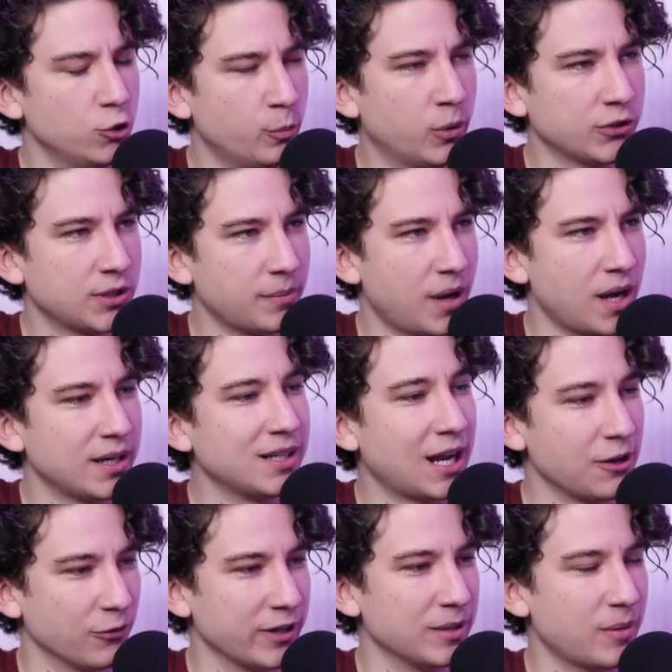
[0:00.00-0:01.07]
you put them on and I
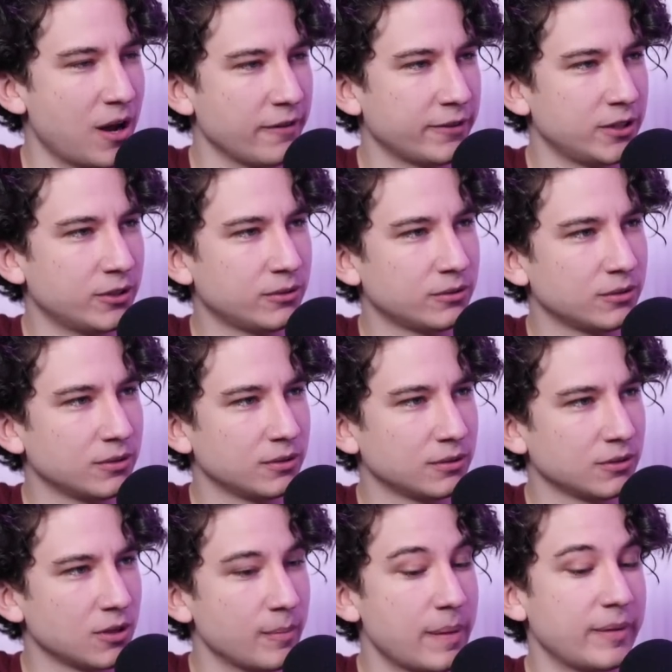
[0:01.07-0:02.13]
read them off of you,
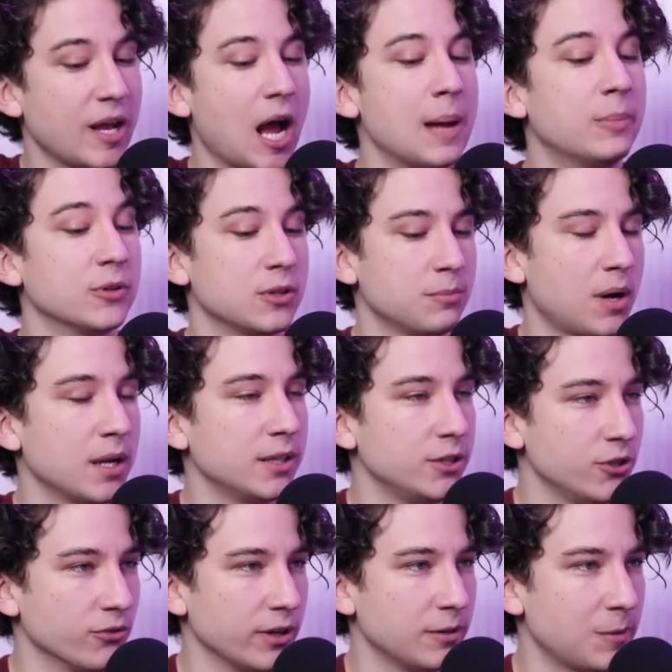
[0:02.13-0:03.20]
or maybe I put them on and
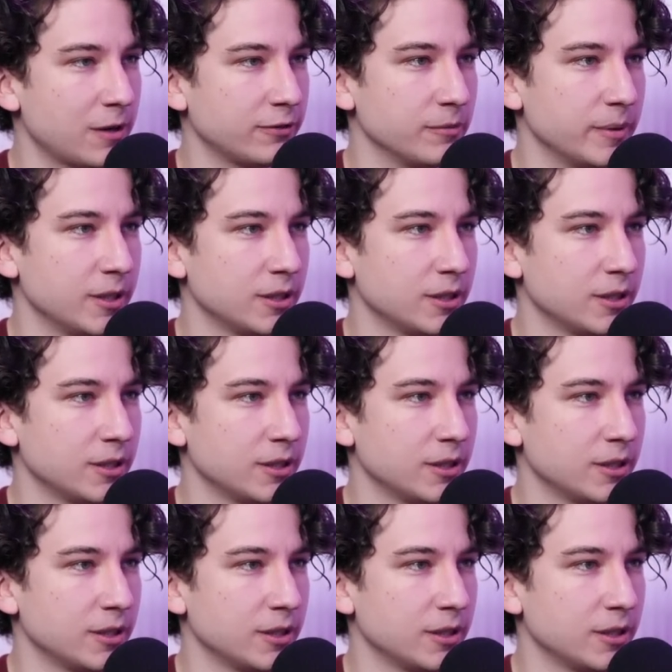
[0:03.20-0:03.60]
you read them off of me.